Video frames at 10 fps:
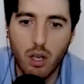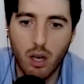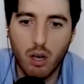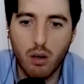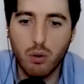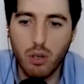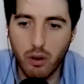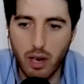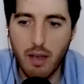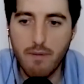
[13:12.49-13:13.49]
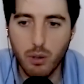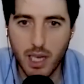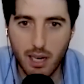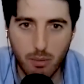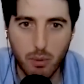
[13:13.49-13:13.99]
oh God, I feel
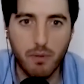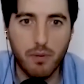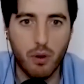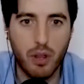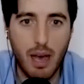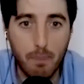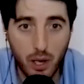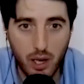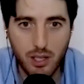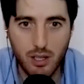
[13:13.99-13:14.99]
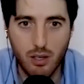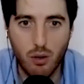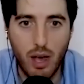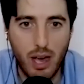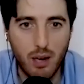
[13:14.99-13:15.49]
terrible for that person
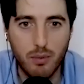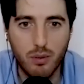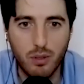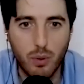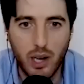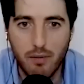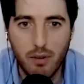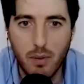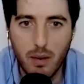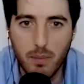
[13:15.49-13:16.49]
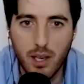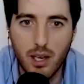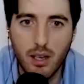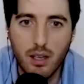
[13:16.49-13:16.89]
or animal or whatever it might be?